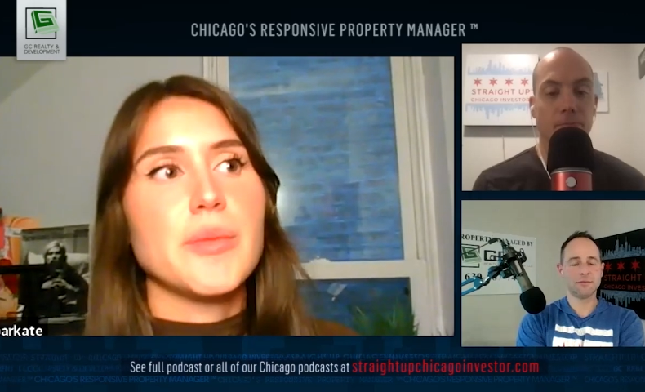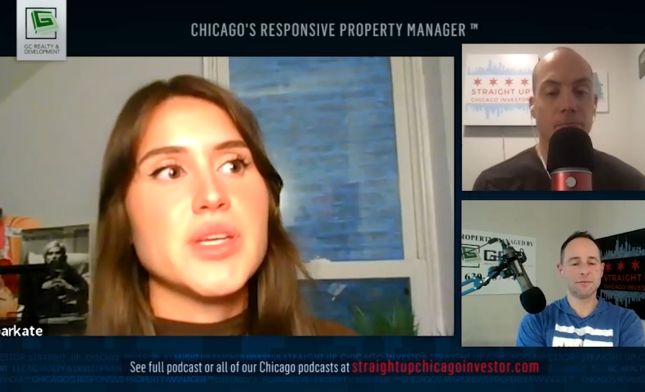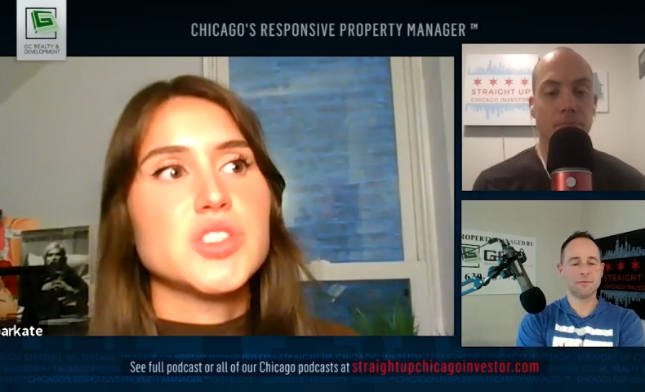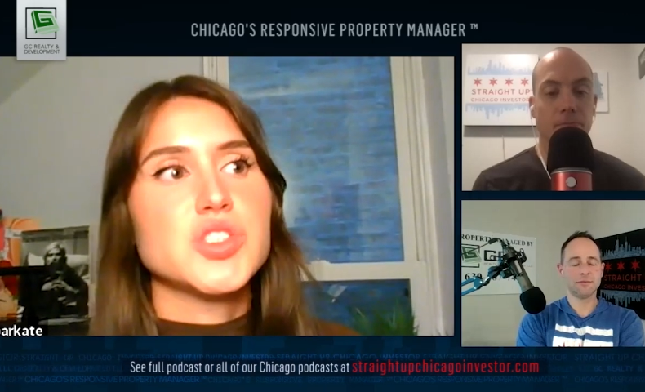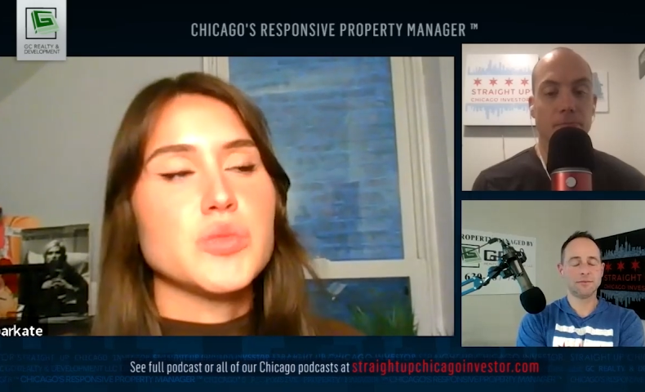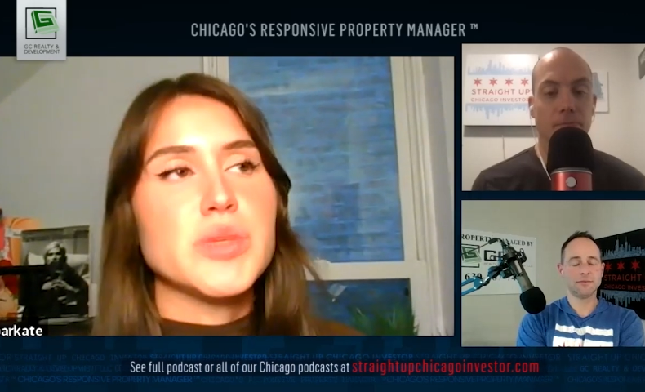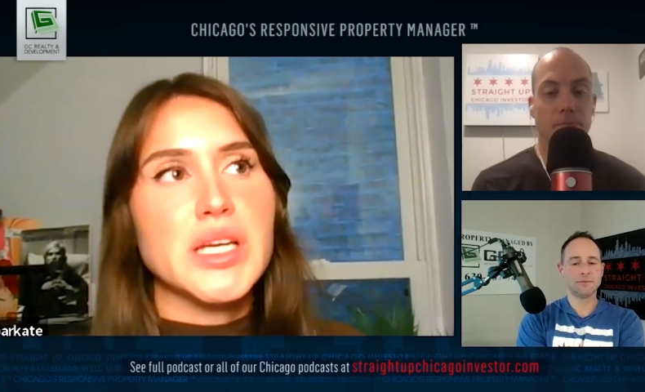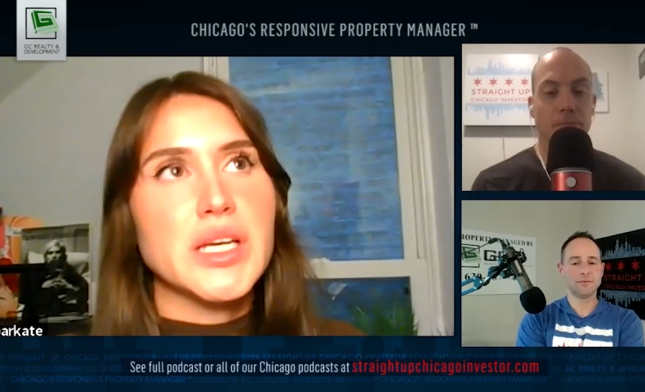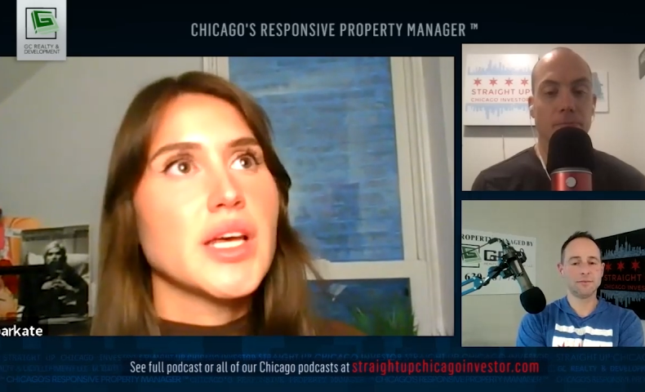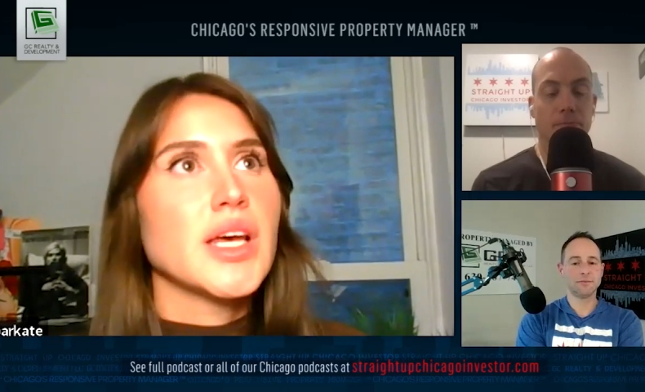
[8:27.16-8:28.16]
Speaker 1: Um, he showed
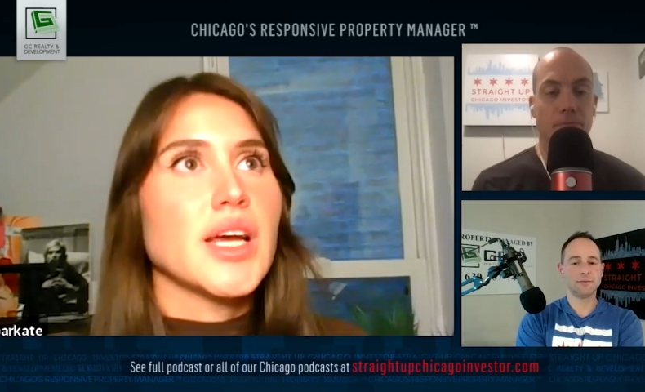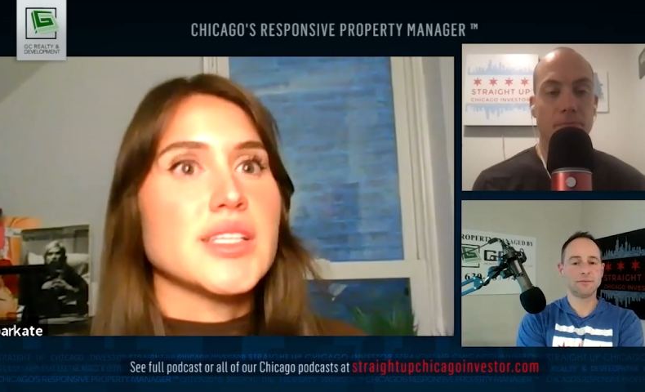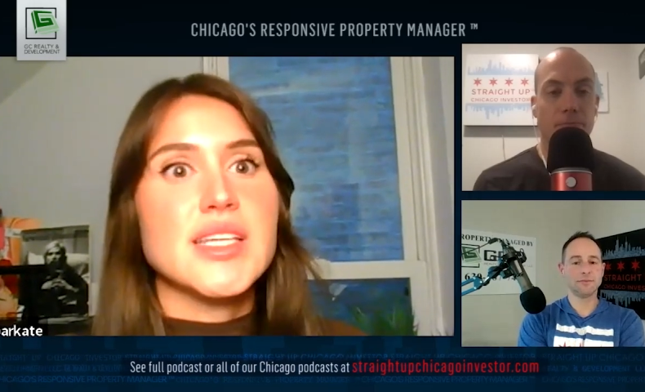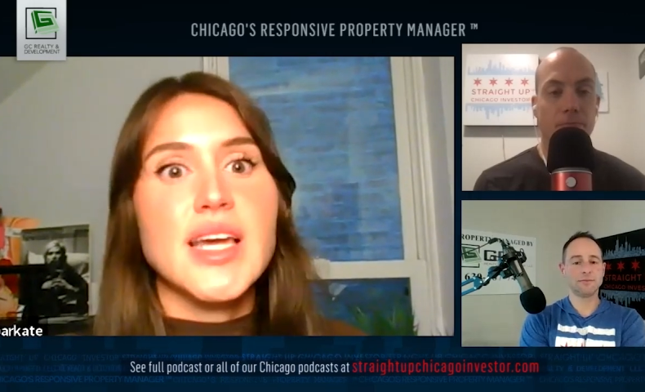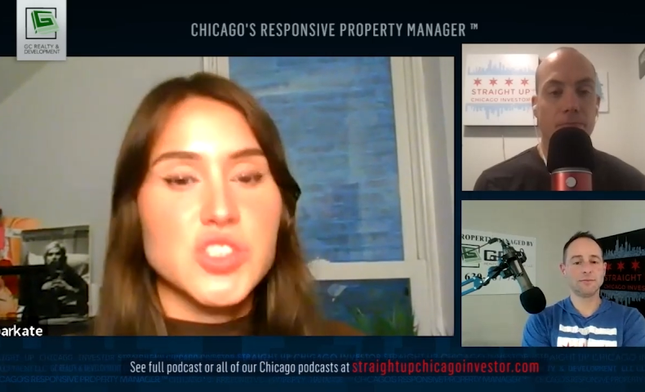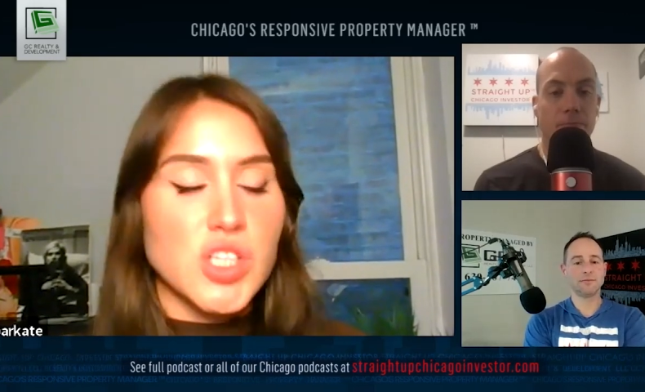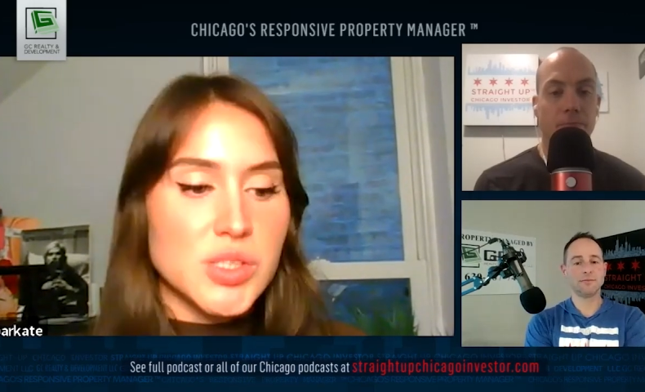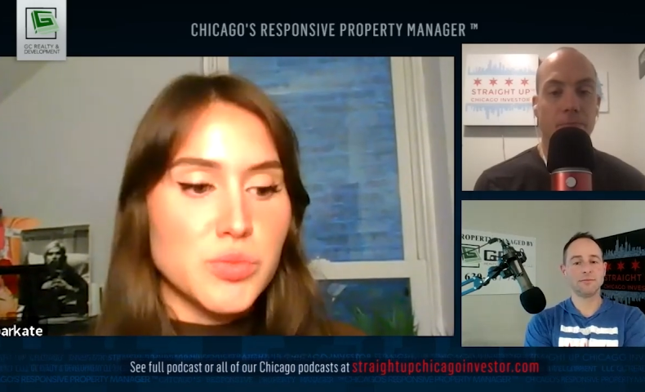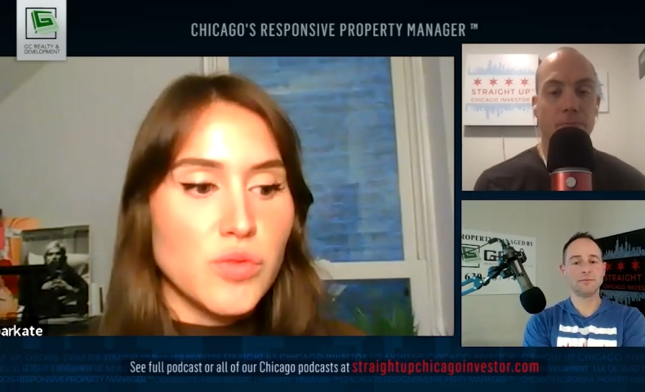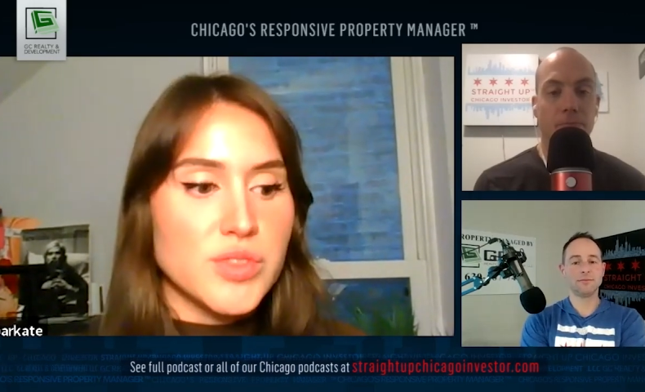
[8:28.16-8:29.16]
me because he had
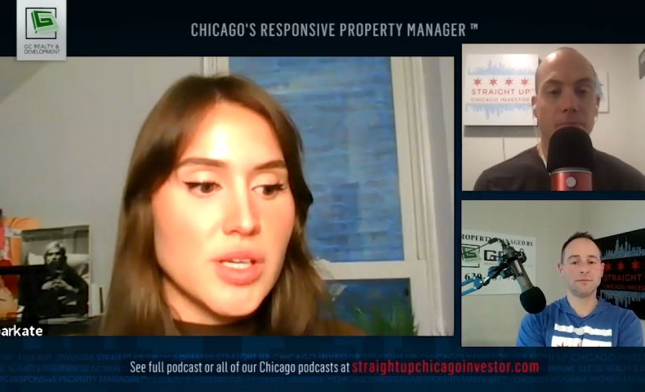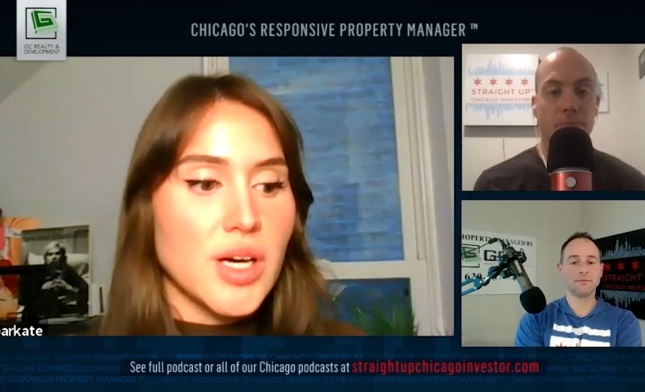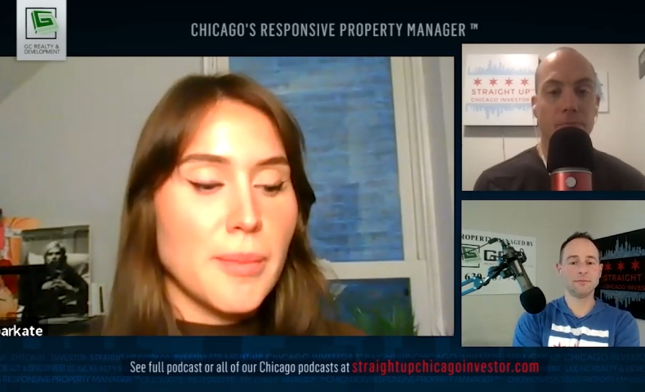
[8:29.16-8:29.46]
just moved